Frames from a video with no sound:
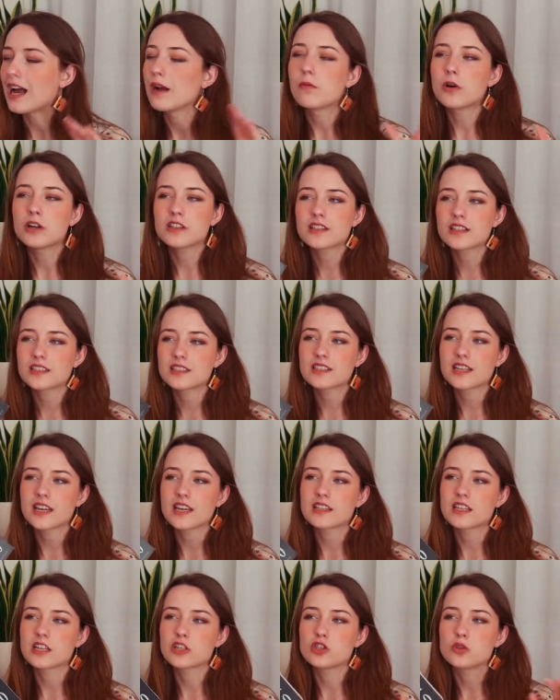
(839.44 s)
I wanted to
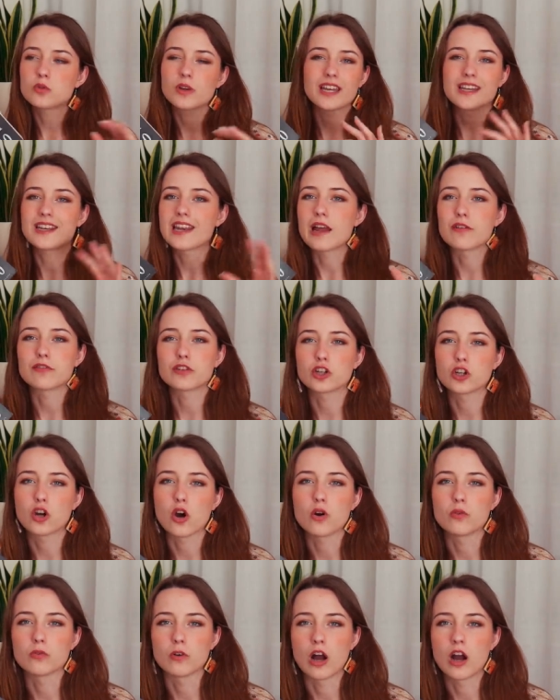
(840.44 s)
say that you can never
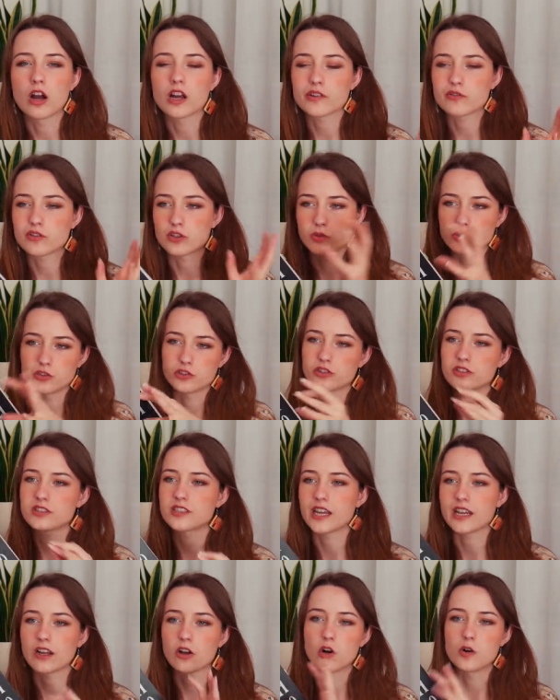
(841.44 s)
go wrong if you just tick